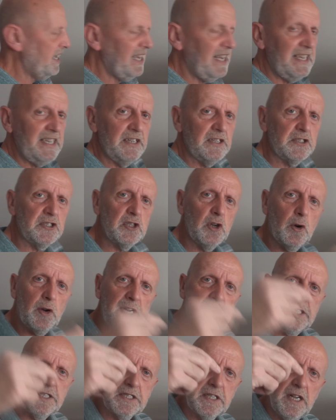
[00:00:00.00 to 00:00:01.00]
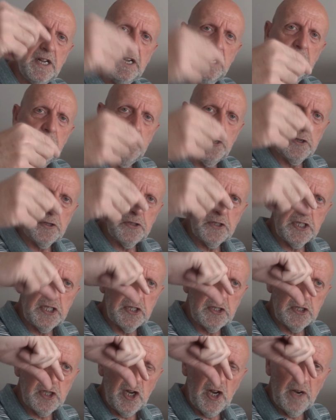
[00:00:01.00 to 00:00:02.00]
in the sockets. You can
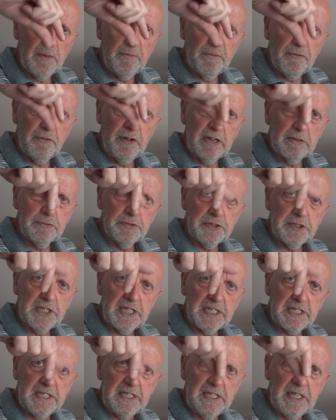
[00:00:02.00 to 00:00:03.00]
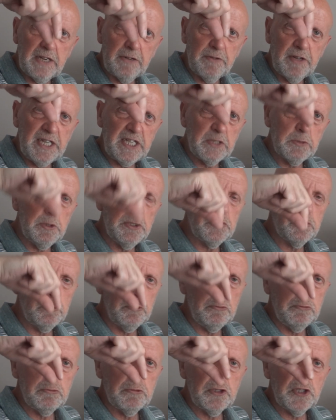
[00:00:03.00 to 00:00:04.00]
turn them 360 degrees, which
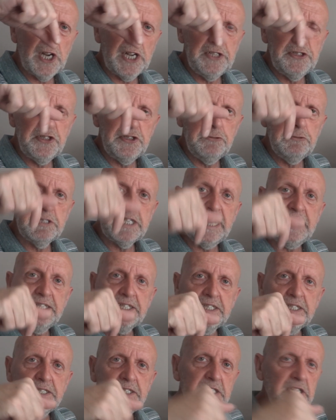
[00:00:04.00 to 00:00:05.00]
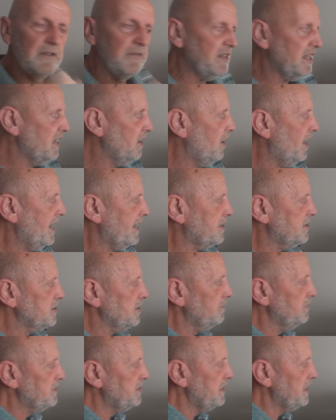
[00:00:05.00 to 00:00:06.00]
will change the intensity of the light, because
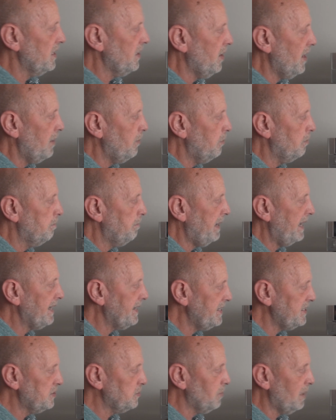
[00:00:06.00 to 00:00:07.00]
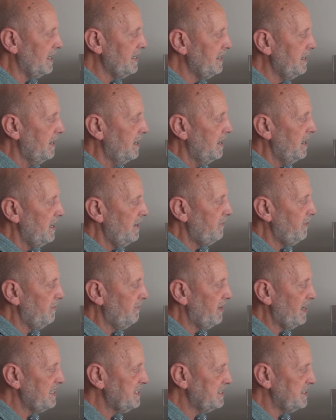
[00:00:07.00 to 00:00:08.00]
obviously the light will ping this way if you're
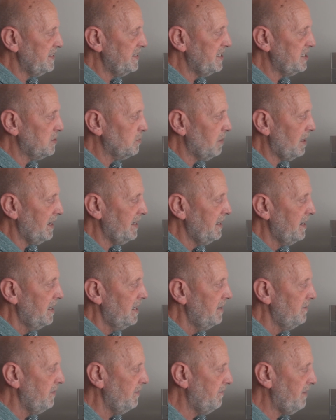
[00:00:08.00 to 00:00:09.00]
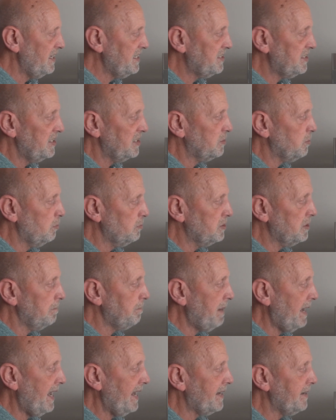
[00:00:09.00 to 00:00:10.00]
facing it this way. If you're facing it towards the
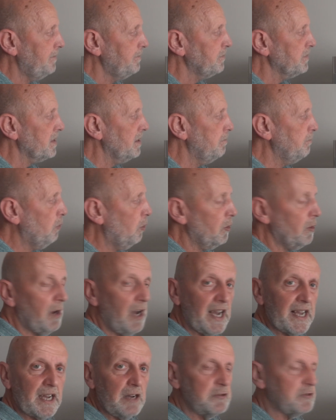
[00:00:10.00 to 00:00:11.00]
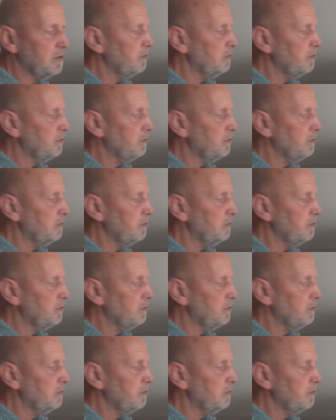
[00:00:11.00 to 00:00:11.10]
back, more light will go